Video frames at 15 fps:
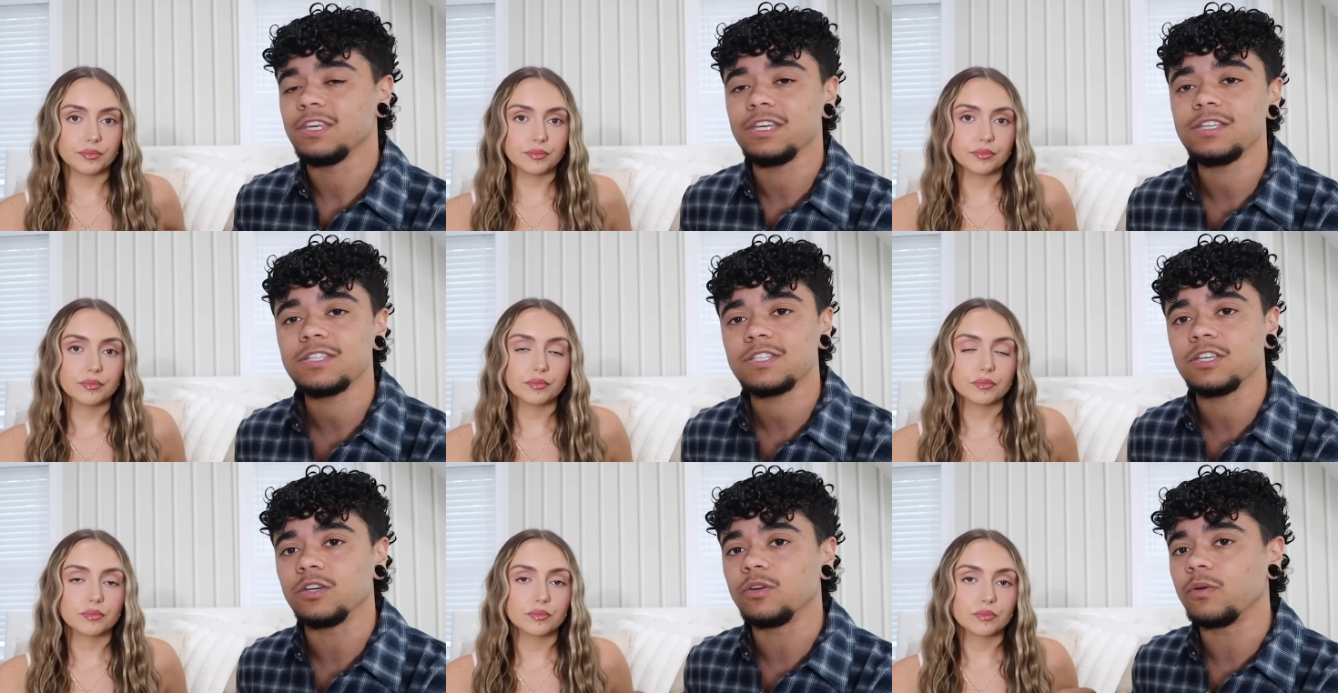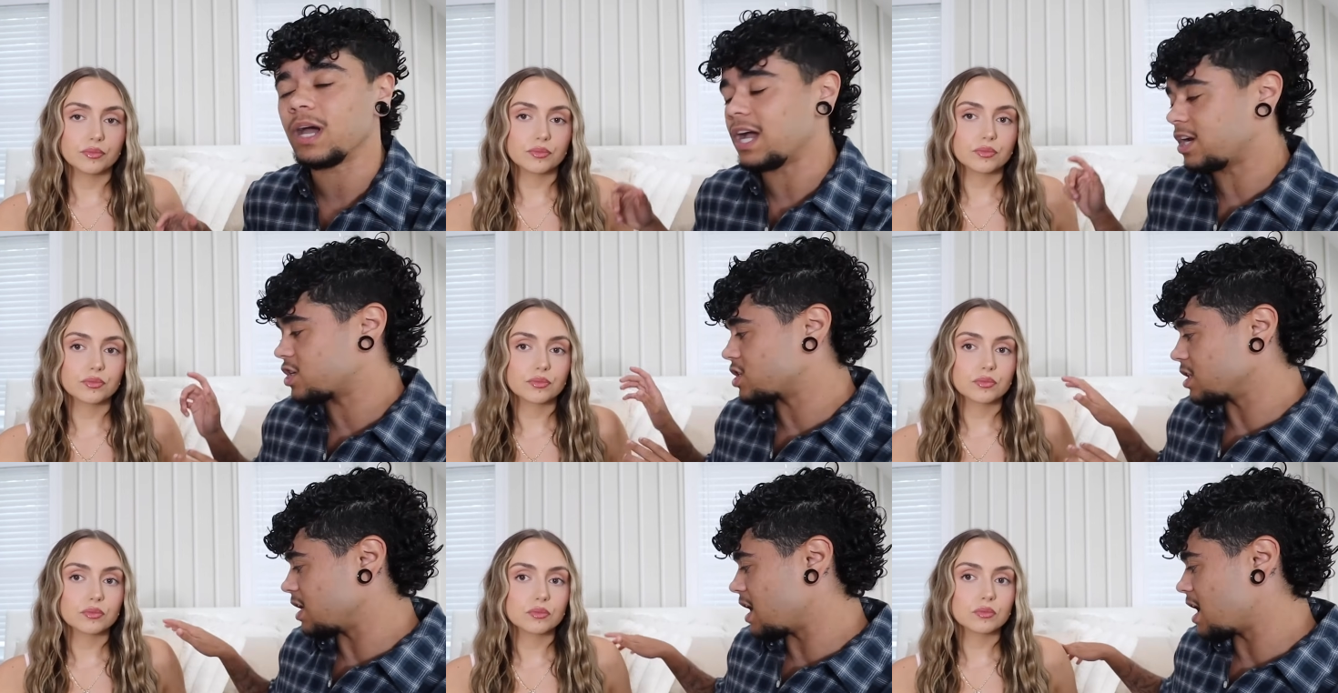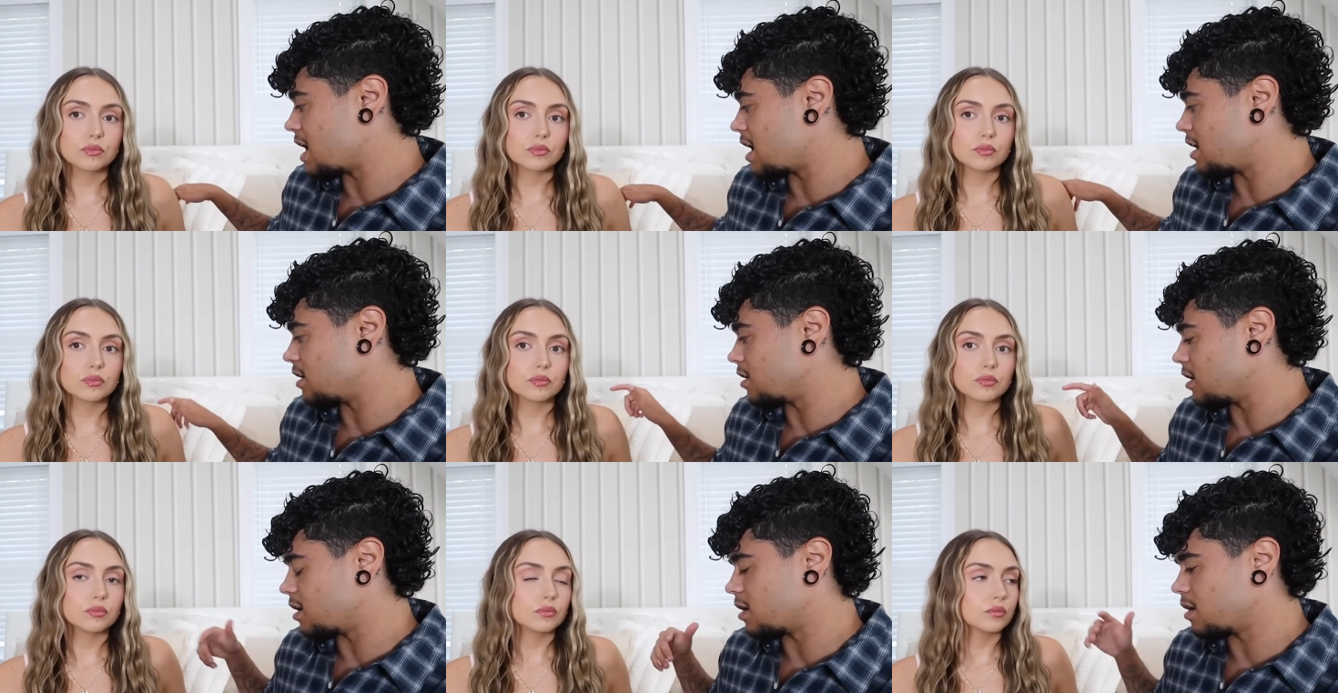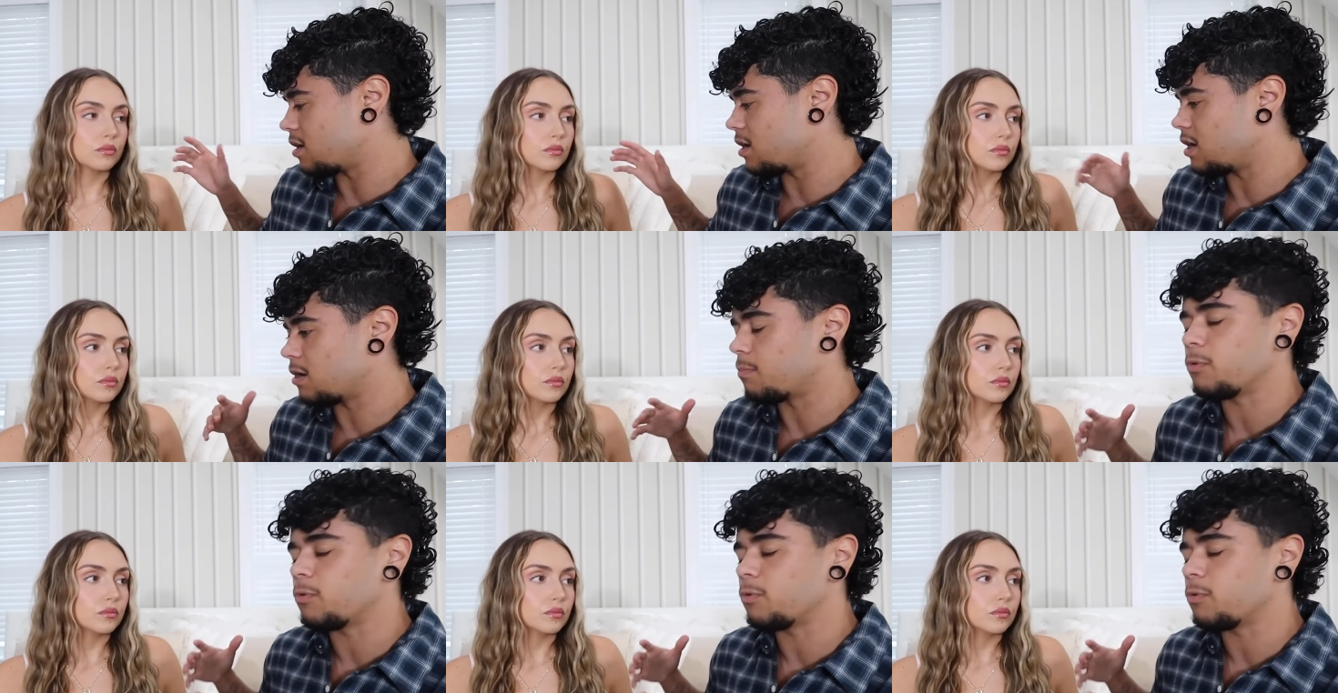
Speaker 1: these two actually had uh, an